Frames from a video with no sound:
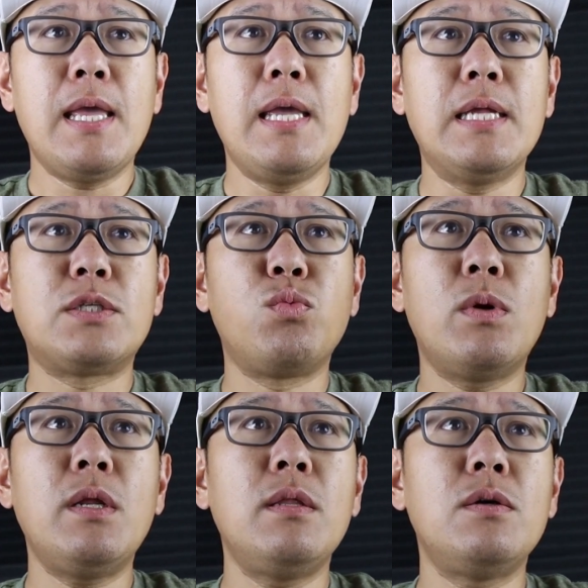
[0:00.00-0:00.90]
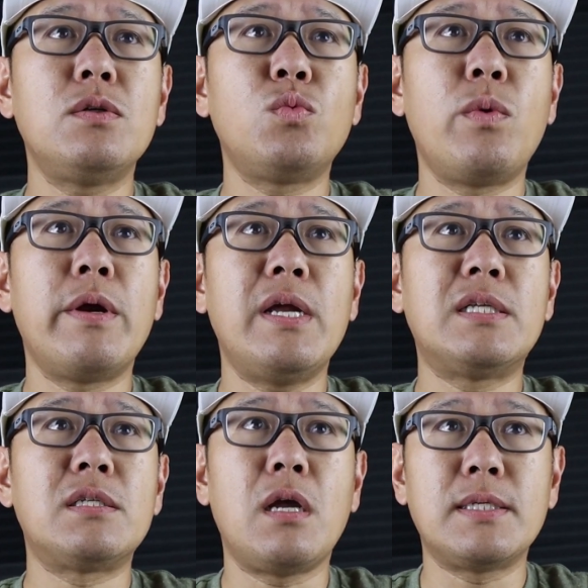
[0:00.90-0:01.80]
it's one of those where
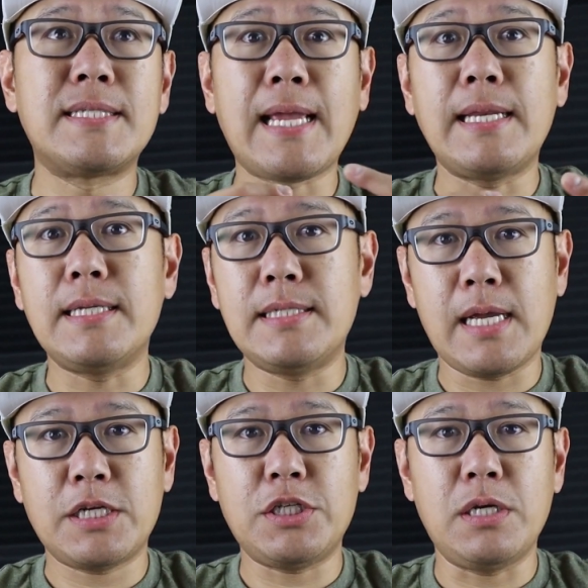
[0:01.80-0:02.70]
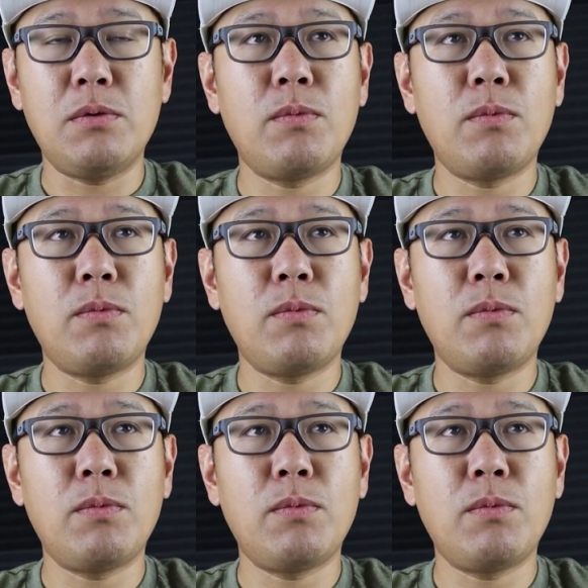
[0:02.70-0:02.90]
it's sight detection.